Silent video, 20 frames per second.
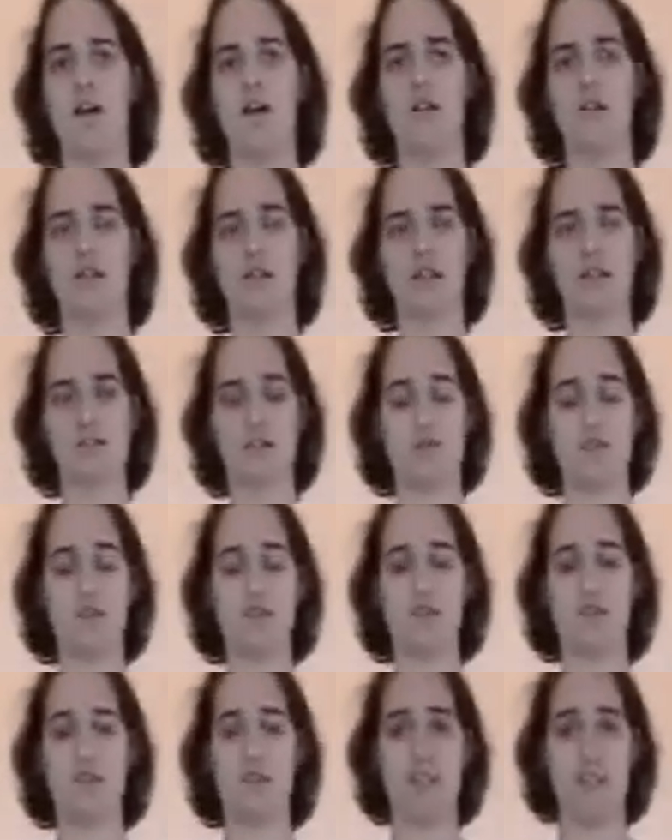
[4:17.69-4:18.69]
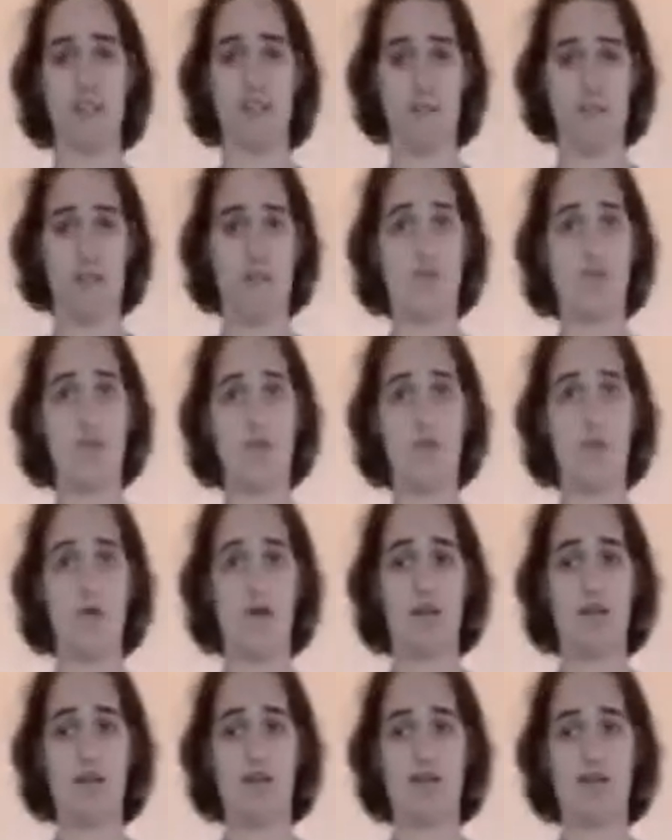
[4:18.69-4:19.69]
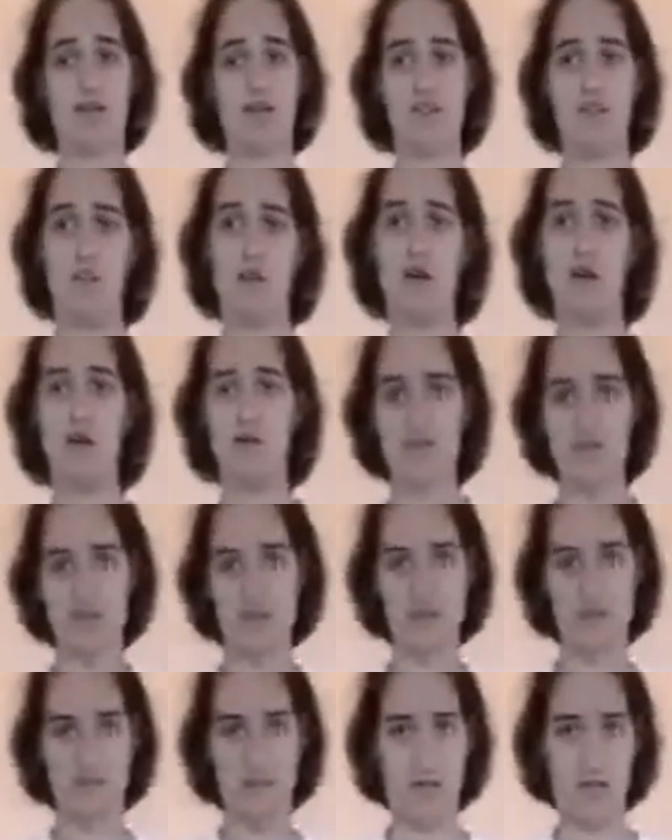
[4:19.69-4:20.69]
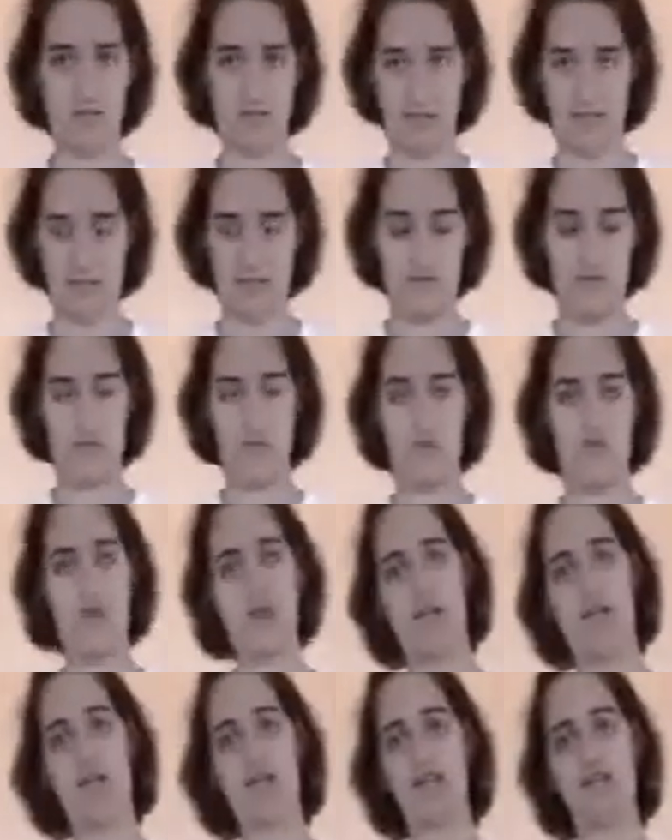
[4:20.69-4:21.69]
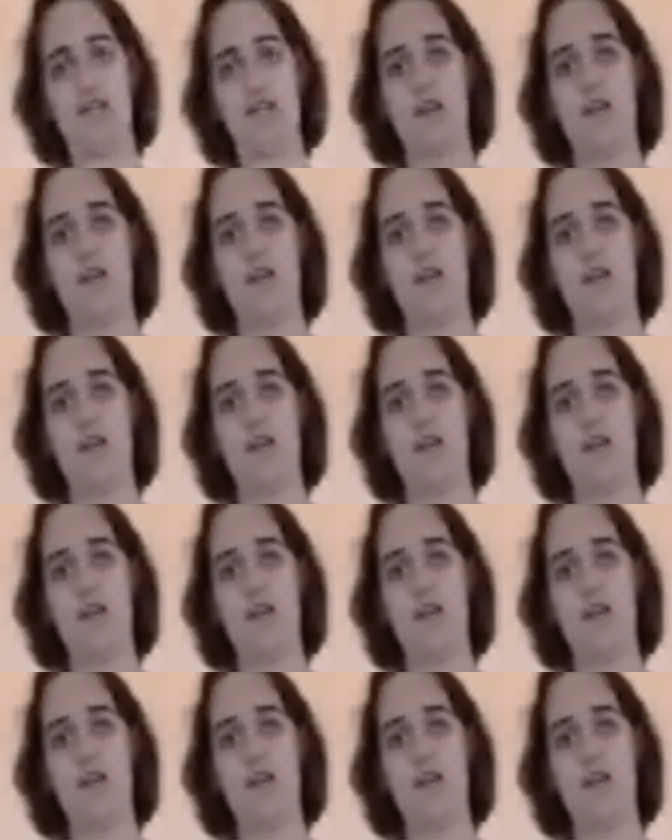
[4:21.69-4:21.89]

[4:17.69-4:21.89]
Because when you're juggling 3 balls, you'll always be tossing from both hands.